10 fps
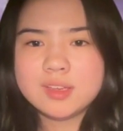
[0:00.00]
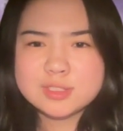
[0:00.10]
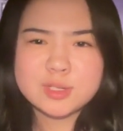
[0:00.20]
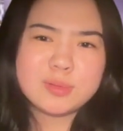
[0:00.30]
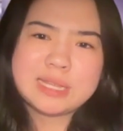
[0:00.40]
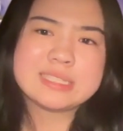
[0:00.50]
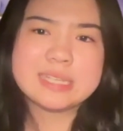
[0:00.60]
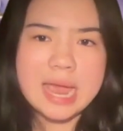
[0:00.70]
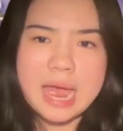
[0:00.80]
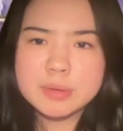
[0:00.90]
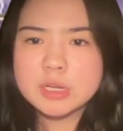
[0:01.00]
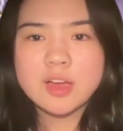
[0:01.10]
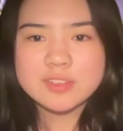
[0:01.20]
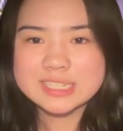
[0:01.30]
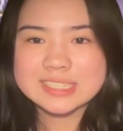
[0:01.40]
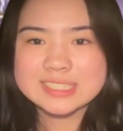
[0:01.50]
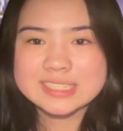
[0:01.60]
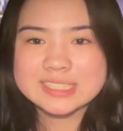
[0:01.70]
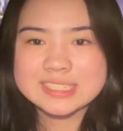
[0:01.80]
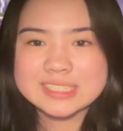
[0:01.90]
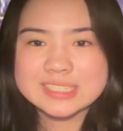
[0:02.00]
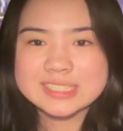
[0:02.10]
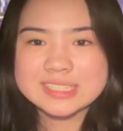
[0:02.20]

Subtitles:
So let's say I'm a novice extempor who